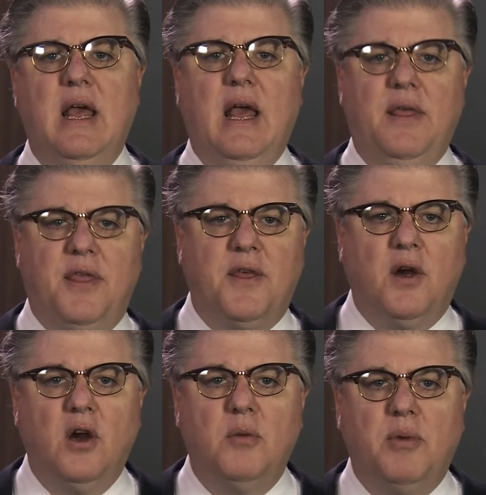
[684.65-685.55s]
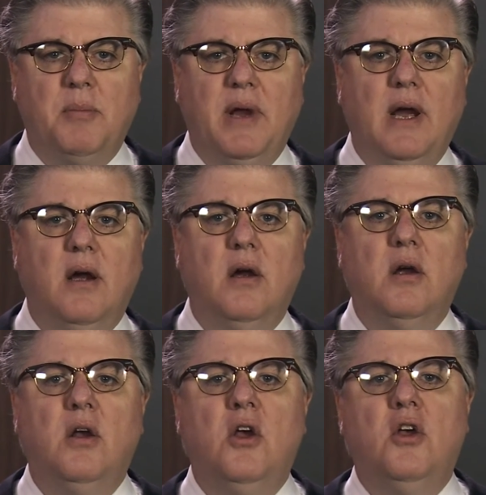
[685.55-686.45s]
And third,
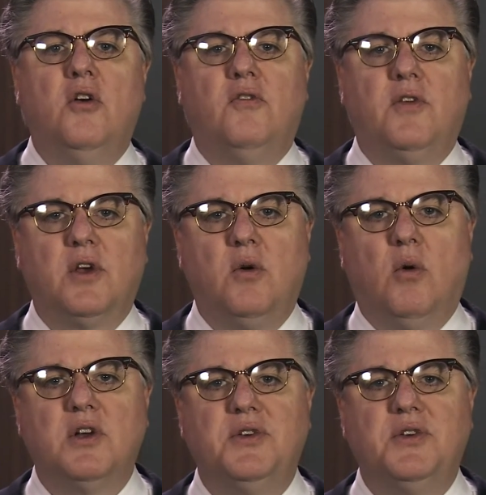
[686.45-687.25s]
prepare for the court